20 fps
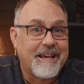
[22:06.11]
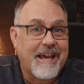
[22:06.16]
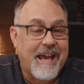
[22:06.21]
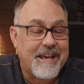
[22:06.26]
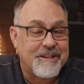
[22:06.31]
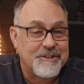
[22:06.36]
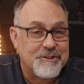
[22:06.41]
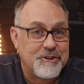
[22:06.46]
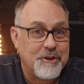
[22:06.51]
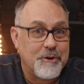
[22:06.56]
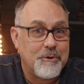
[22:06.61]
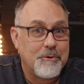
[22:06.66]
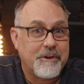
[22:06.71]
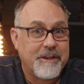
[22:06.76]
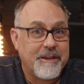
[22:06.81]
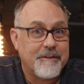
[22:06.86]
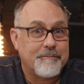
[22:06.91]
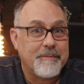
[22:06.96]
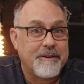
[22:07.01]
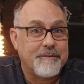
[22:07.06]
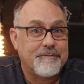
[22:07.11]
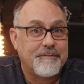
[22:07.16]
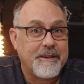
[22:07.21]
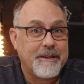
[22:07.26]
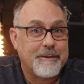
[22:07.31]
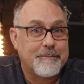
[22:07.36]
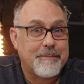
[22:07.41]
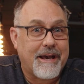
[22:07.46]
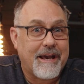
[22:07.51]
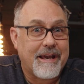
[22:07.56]
As you give me
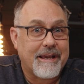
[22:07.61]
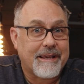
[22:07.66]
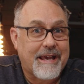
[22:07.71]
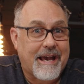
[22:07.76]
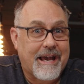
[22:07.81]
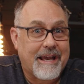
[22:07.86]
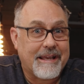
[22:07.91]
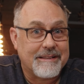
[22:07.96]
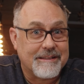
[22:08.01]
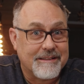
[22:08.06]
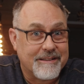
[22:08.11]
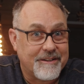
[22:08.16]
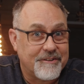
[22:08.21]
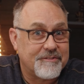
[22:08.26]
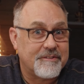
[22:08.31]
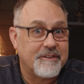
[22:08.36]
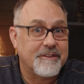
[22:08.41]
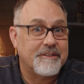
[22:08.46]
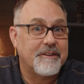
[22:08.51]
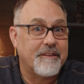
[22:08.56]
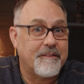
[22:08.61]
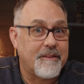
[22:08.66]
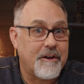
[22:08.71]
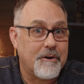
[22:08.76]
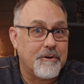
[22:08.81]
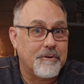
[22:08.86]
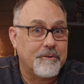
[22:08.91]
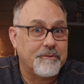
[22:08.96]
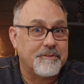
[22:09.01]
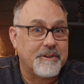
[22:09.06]
feedback, I listen to
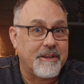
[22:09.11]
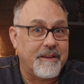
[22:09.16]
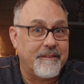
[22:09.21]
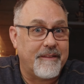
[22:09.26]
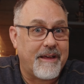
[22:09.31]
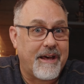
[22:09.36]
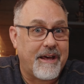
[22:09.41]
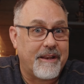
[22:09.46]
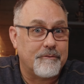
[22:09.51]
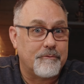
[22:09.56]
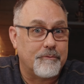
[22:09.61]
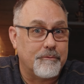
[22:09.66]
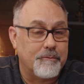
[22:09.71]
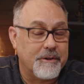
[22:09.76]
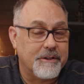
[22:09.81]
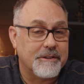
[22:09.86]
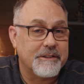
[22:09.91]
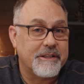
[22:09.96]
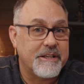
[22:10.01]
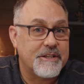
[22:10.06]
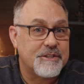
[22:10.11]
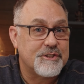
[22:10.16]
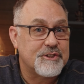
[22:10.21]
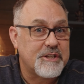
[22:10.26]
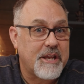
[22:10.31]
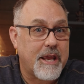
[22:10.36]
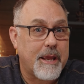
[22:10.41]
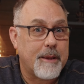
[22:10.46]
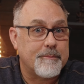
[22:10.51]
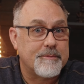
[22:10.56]
those, and that really
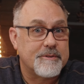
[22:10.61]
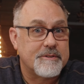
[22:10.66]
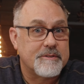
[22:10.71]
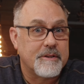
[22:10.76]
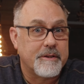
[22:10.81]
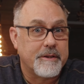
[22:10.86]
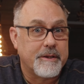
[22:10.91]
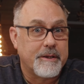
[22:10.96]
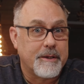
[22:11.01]
shapes